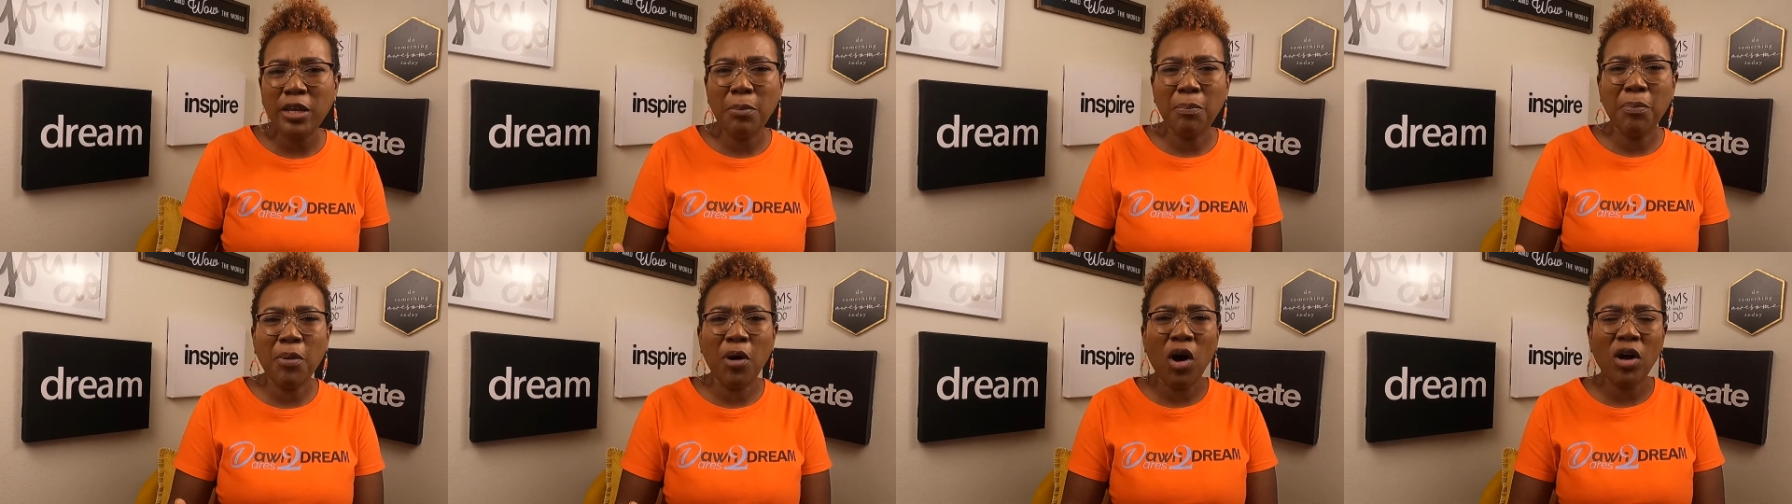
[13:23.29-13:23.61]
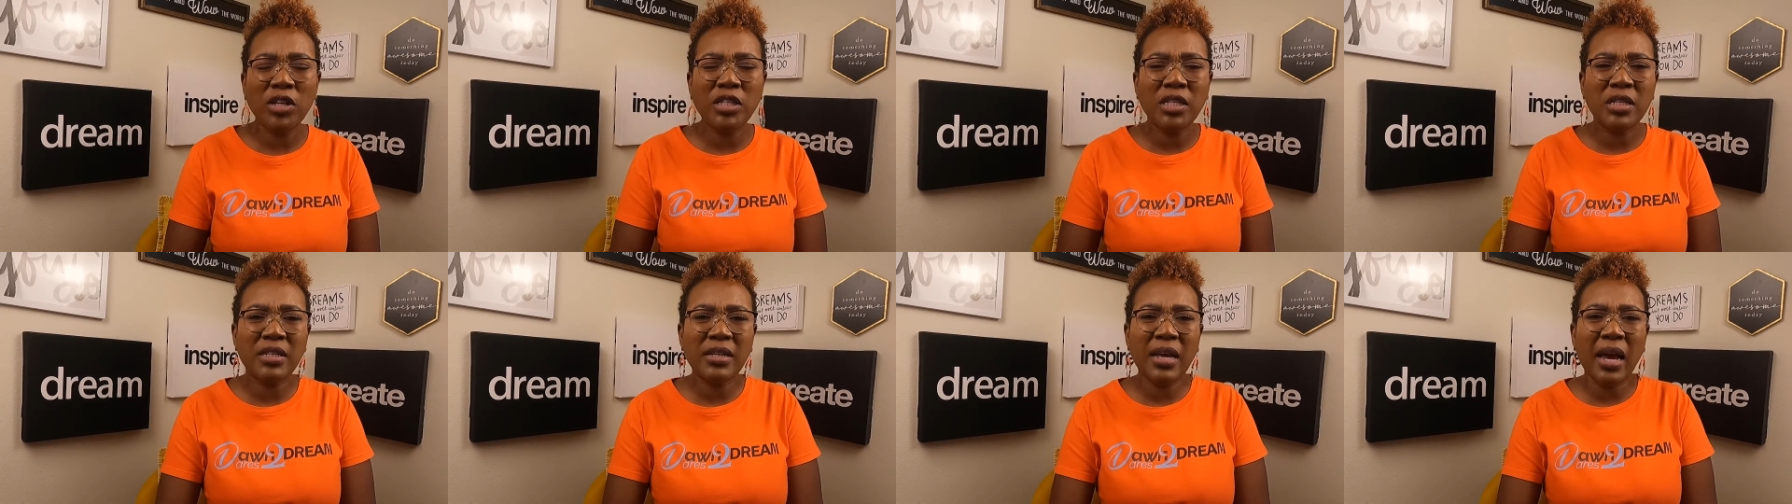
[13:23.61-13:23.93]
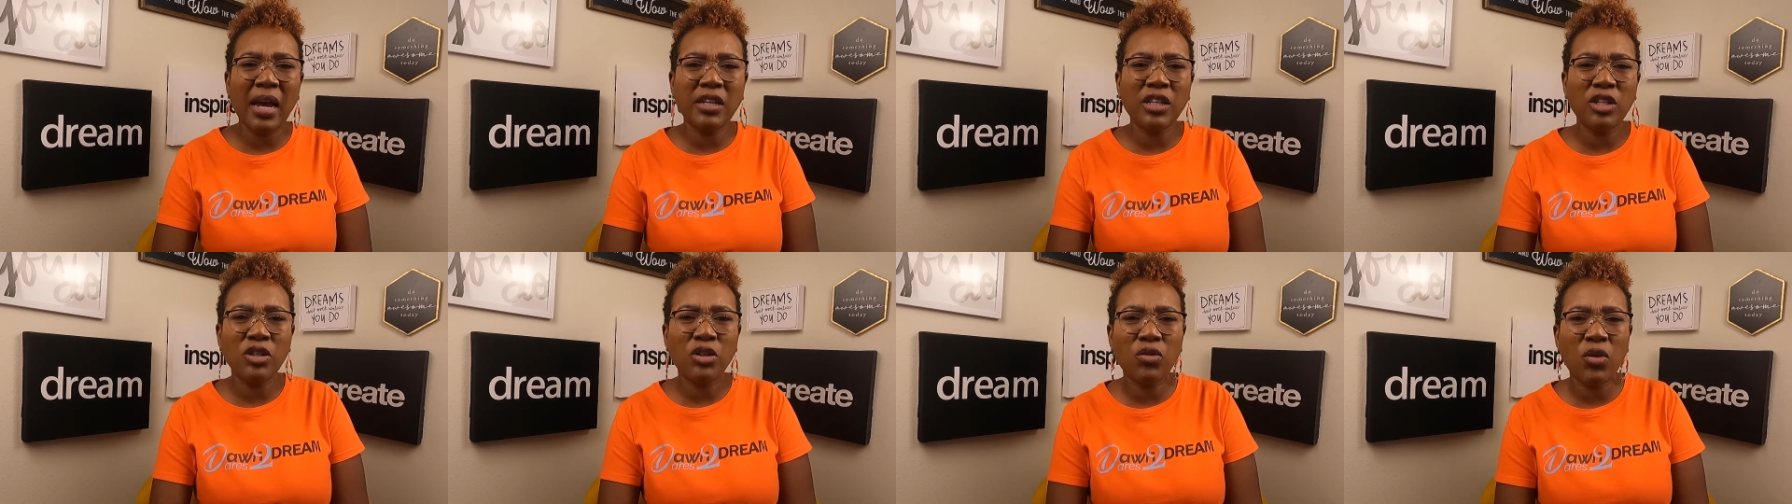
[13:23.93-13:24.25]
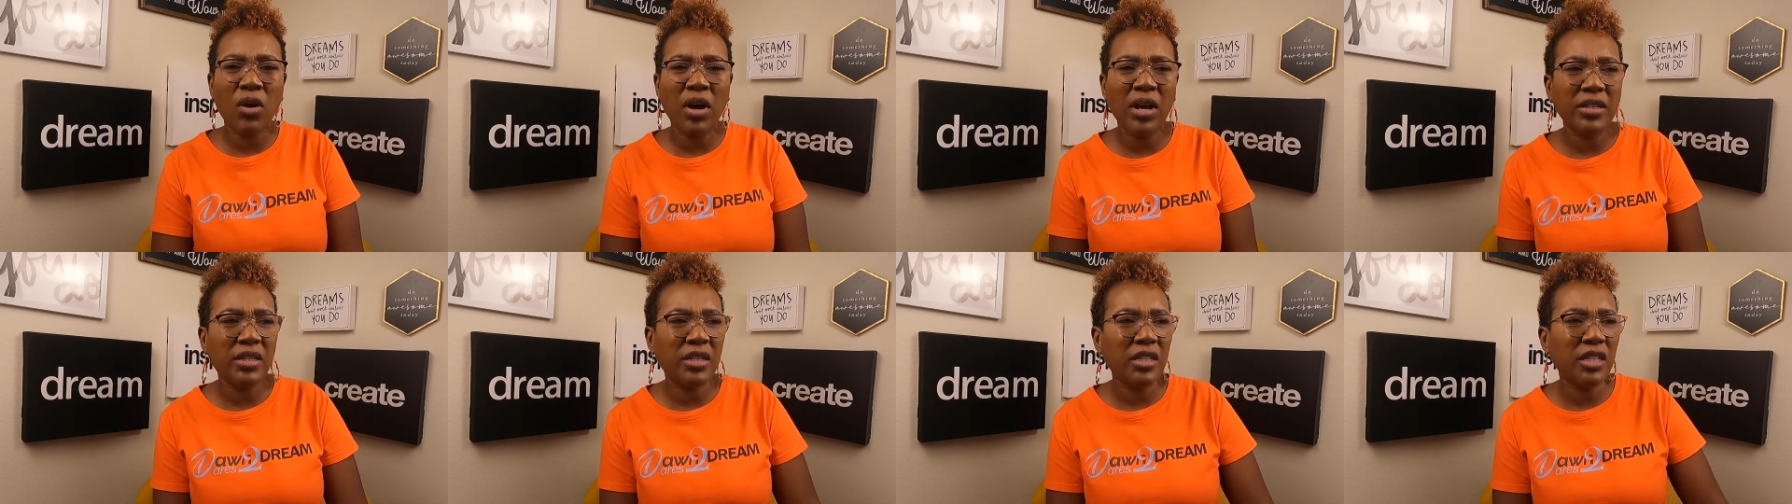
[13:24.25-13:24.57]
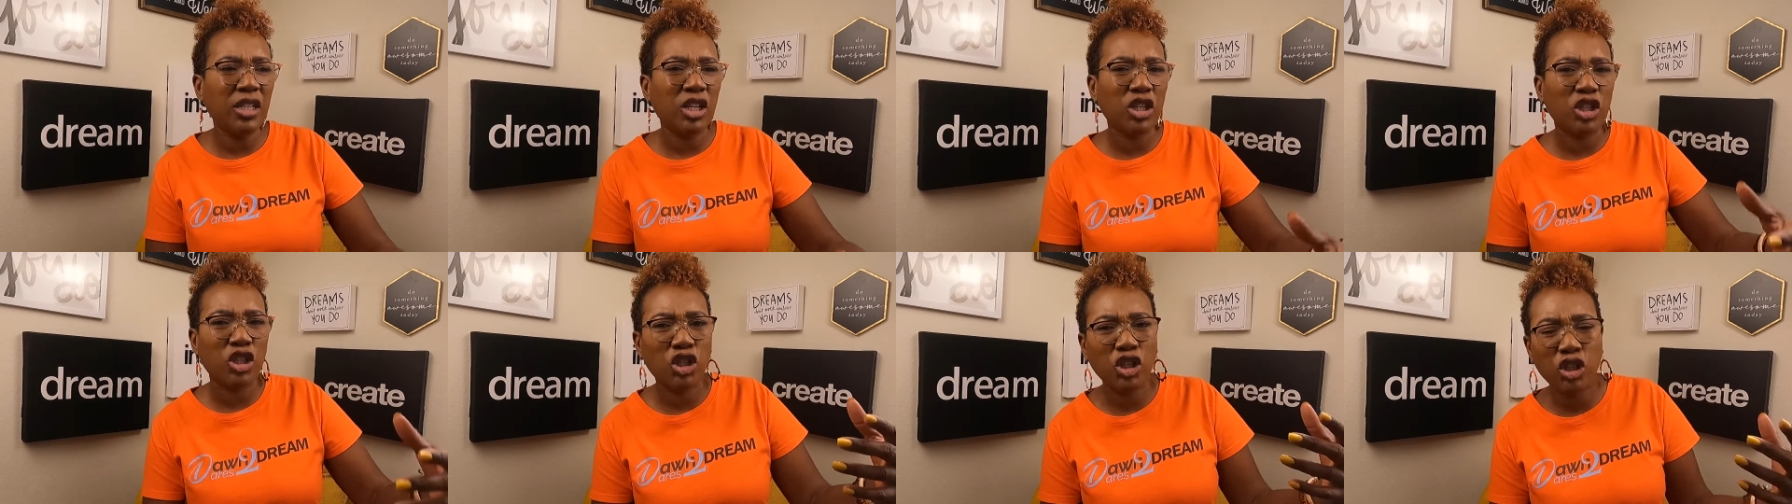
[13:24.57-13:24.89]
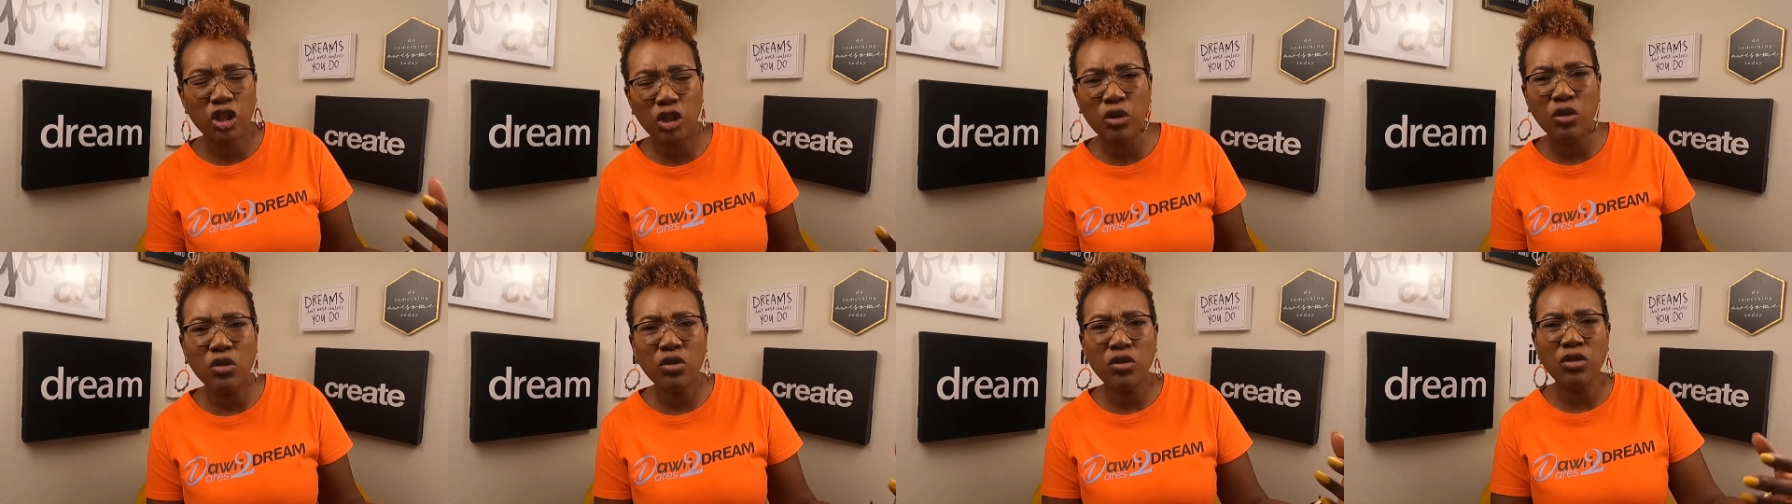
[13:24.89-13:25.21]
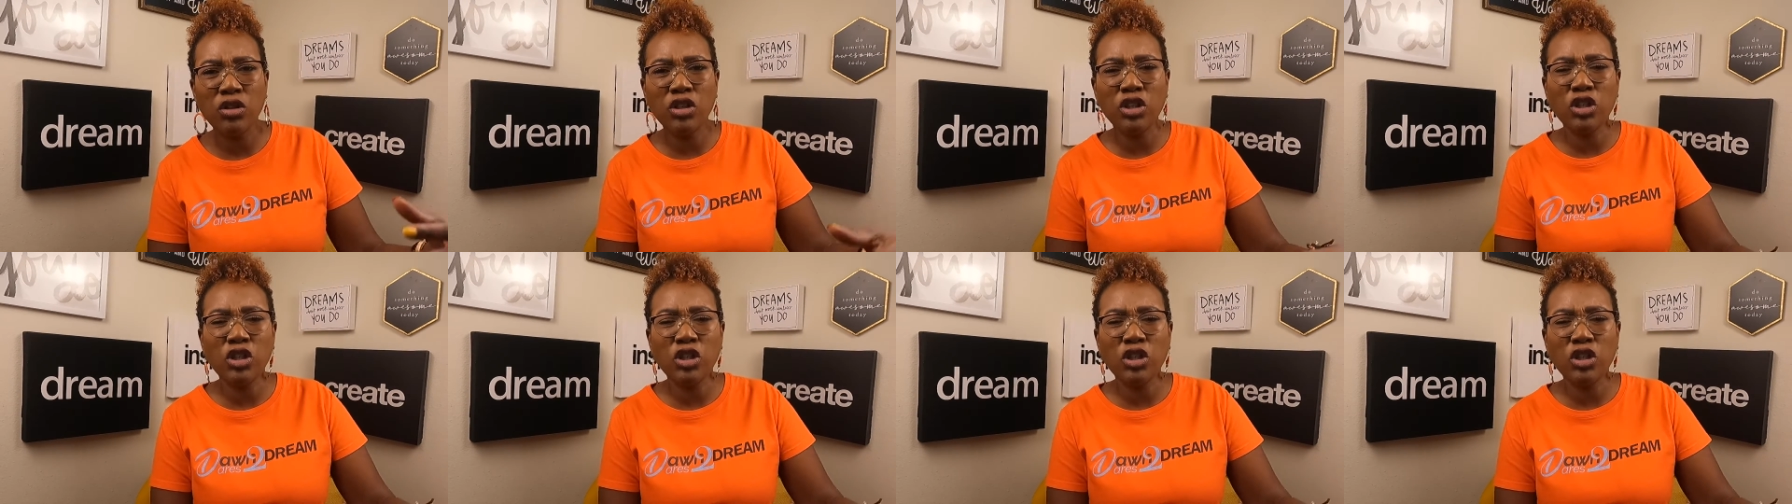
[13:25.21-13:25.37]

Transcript: your boss is acting crazy, the children